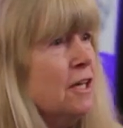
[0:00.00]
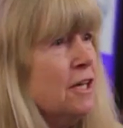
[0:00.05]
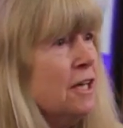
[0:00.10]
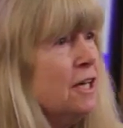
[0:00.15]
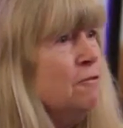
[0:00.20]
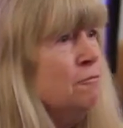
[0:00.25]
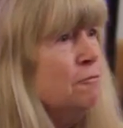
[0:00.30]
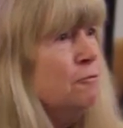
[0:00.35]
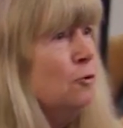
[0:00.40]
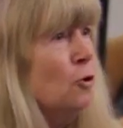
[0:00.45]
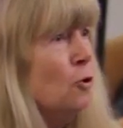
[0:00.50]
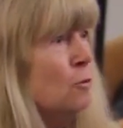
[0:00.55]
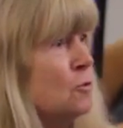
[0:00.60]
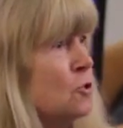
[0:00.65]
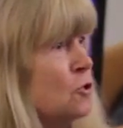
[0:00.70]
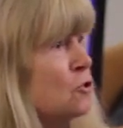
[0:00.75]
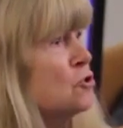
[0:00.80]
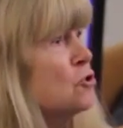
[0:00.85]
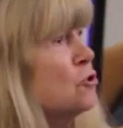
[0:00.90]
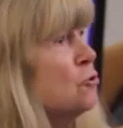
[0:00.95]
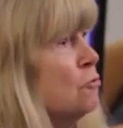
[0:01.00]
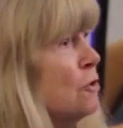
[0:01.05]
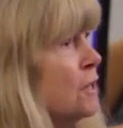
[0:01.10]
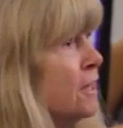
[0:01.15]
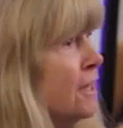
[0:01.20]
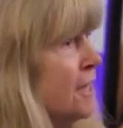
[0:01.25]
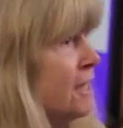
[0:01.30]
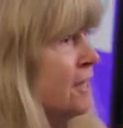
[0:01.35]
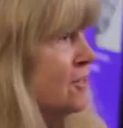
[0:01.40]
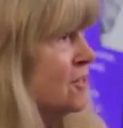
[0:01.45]
informants to
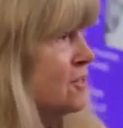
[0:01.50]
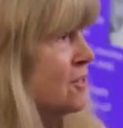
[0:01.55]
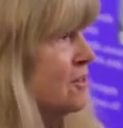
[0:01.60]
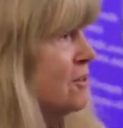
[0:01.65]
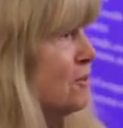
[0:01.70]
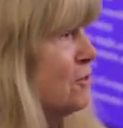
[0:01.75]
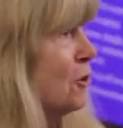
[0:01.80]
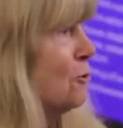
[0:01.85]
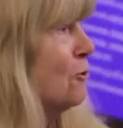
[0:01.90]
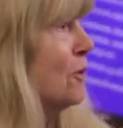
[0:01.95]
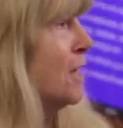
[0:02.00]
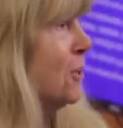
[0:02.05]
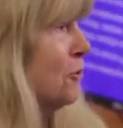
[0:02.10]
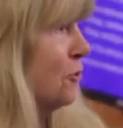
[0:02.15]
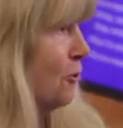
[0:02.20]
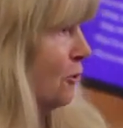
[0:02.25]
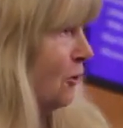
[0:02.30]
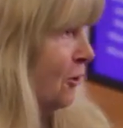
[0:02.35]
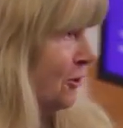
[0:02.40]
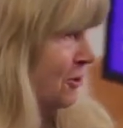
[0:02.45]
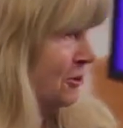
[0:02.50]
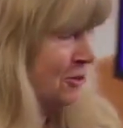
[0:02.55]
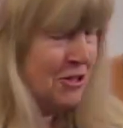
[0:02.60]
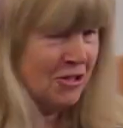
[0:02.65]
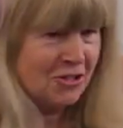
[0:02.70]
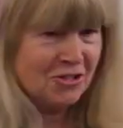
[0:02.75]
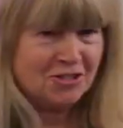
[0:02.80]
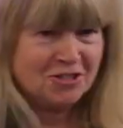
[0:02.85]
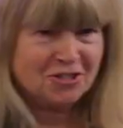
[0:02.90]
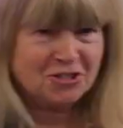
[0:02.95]
release their inner
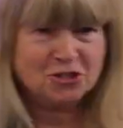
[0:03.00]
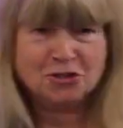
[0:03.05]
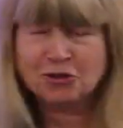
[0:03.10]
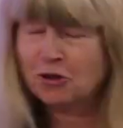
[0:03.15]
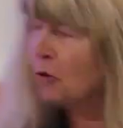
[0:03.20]
artist? You